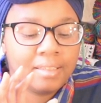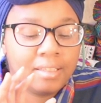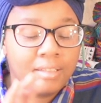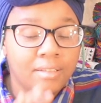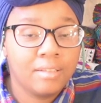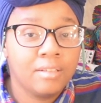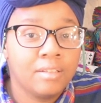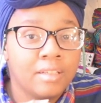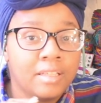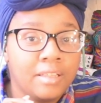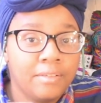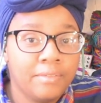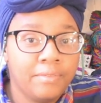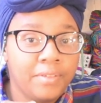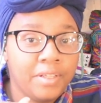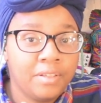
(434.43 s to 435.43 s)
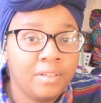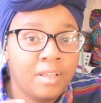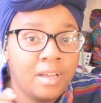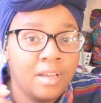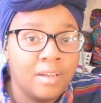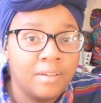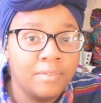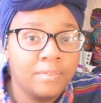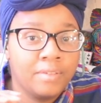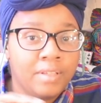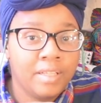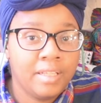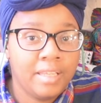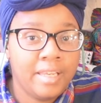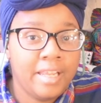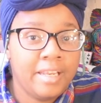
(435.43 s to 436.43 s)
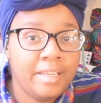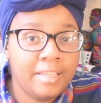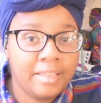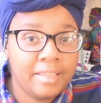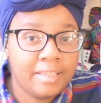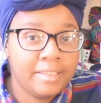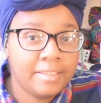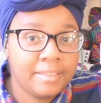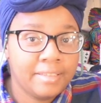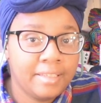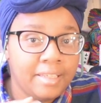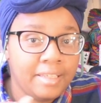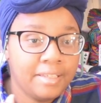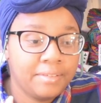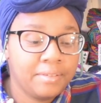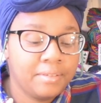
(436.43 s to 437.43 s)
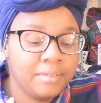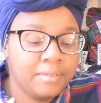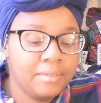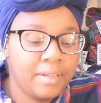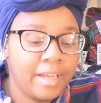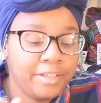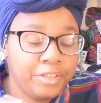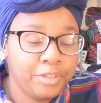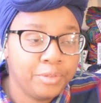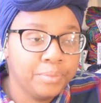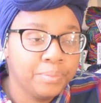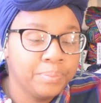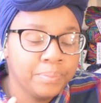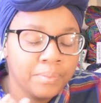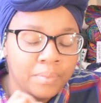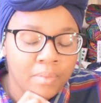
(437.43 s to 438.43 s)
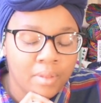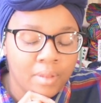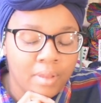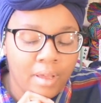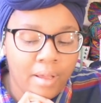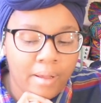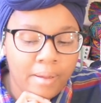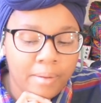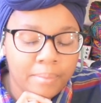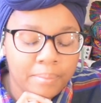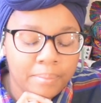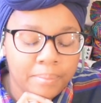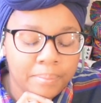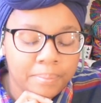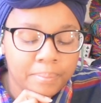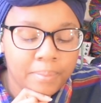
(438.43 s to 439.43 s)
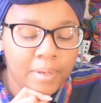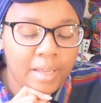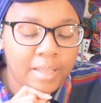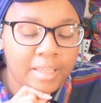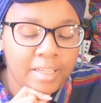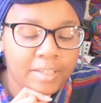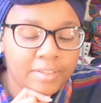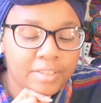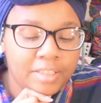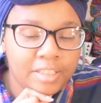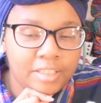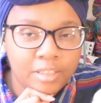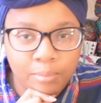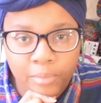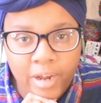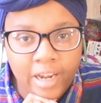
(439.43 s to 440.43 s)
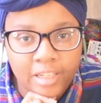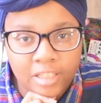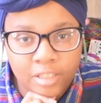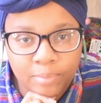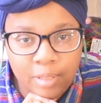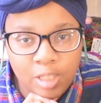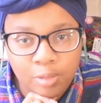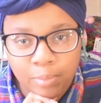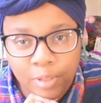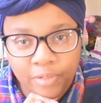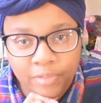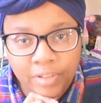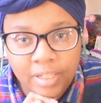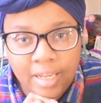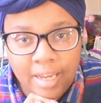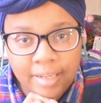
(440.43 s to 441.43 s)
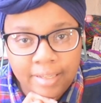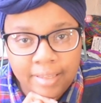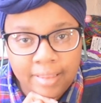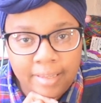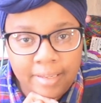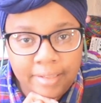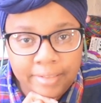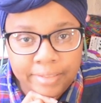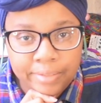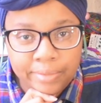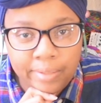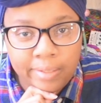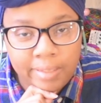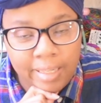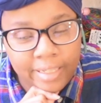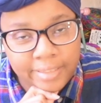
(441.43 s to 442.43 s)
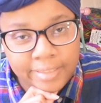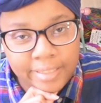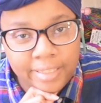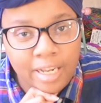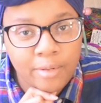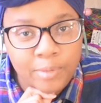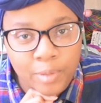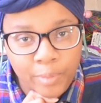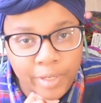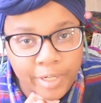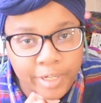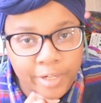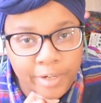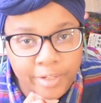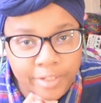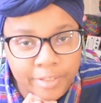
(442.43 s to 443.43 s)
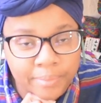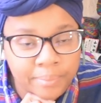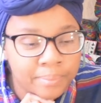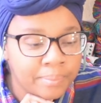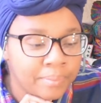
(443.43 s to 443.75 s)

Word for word: the look and the feel of knitting this heel. I do. Um, I think it's just a practice makes perfect kind of thing. So, like I said, I'll be working on it